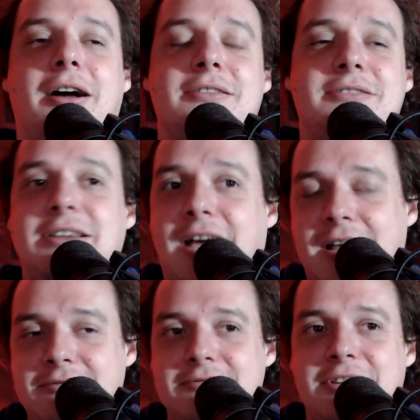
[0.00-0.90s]
did
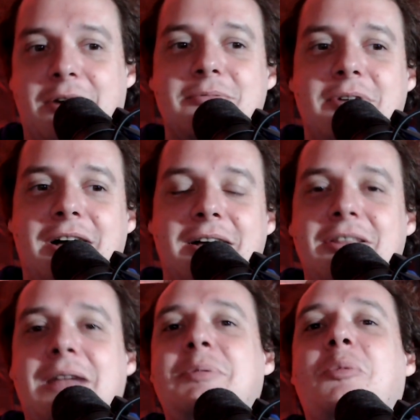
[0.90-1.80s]
not, a
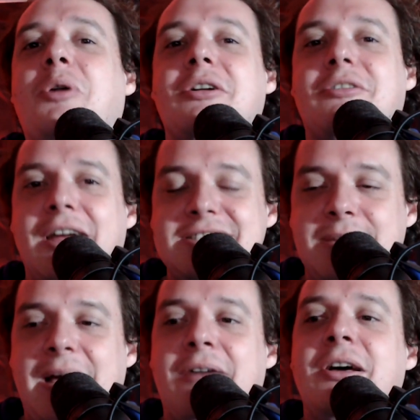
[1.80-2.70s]
lot of people weren't crazy
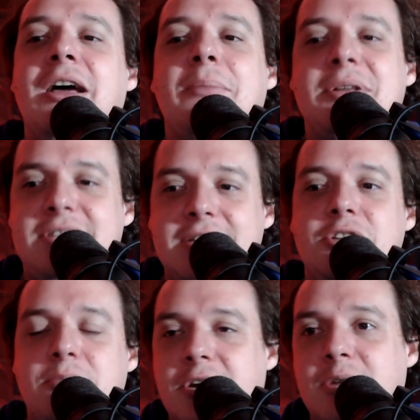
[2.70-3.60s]
about, but did
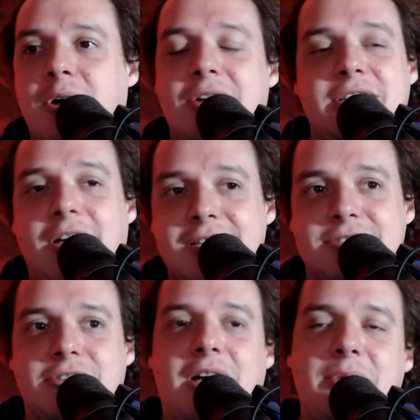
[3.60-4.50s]
do pretty well at the
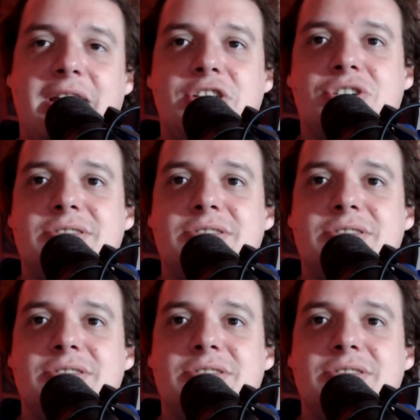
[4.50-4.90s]
Oscar nominations,